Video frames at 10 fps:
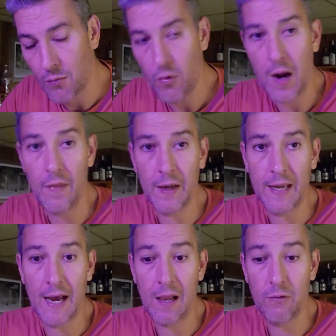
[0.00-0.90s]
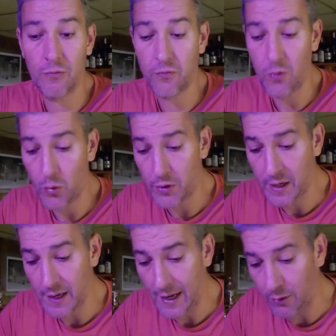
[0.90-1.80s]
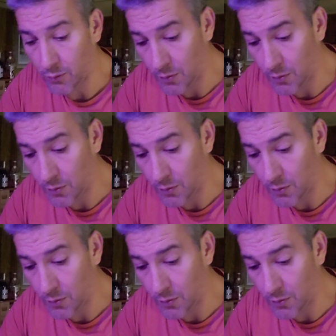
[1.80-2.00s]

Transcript: rather than California. I don't